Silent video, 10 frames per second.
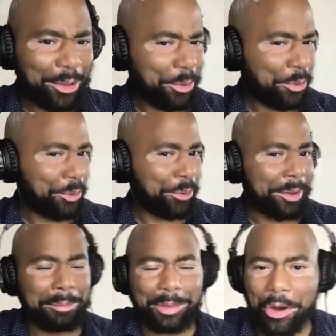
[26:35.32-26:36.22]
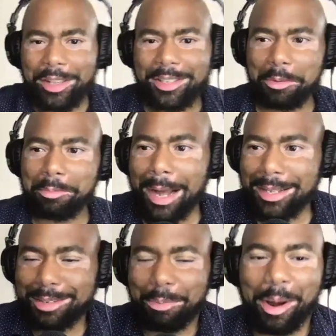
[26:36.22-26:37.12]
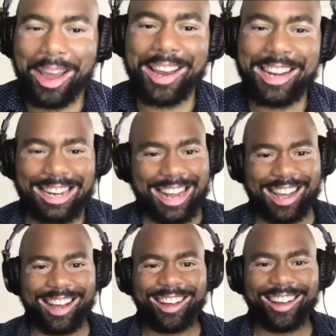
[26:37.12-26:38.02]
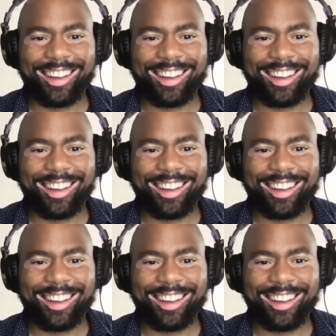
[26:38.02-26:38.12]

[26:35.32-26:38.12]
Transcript: Oh, yes. I've learned so much. I